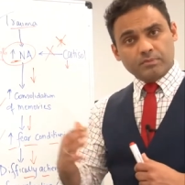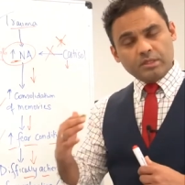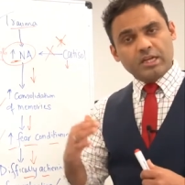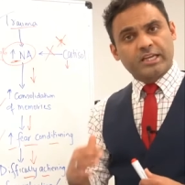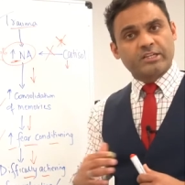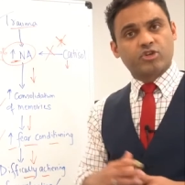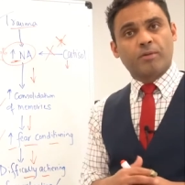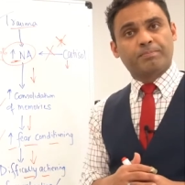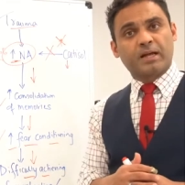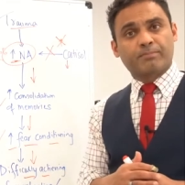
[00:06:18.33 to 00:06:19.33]
can
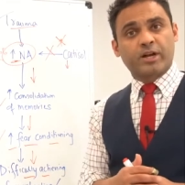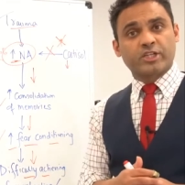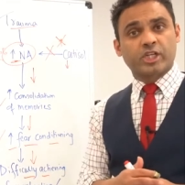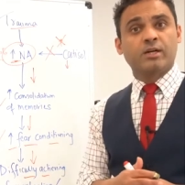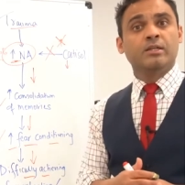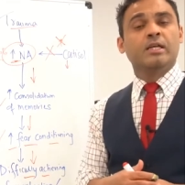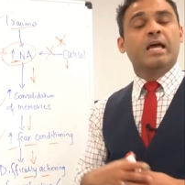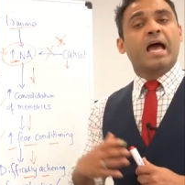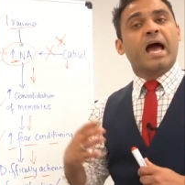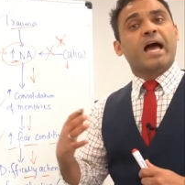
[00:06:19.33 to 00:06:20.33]
drop blood pressure,
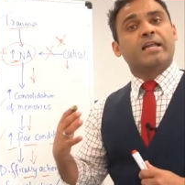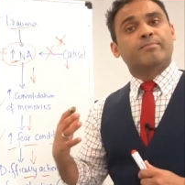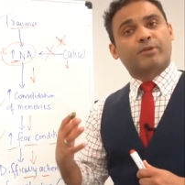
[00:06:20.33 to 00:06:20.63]
and